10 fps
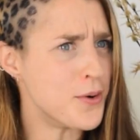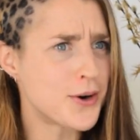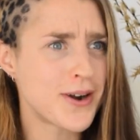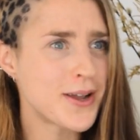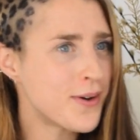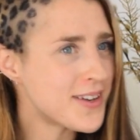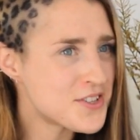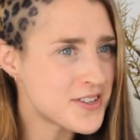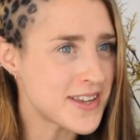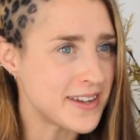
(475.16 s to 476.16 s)
what great
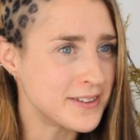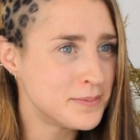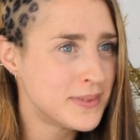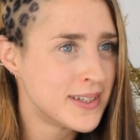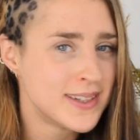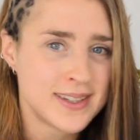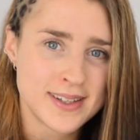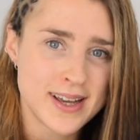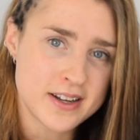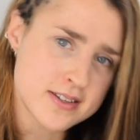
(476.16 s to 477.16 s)
questions, Adam.
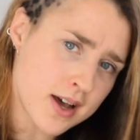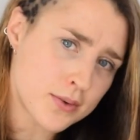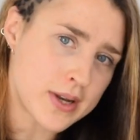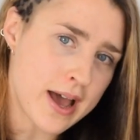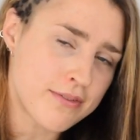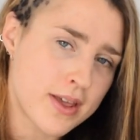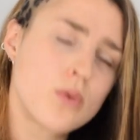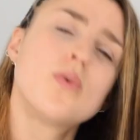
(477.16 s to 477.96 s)
And as luck would have it,